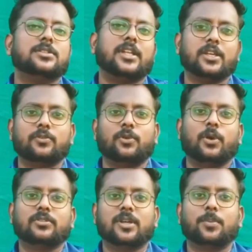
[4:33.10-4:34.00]
thank you for
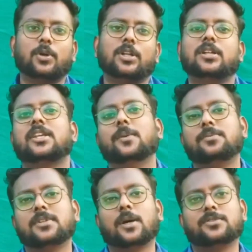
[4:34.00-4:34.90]
your support and keep
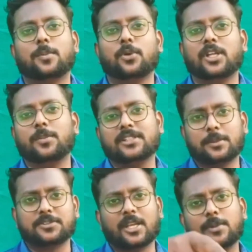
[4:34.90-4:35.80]
supporting by
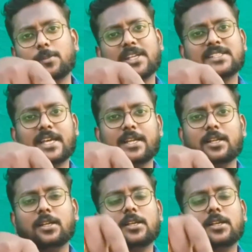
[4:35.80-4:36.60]
subscribing my channel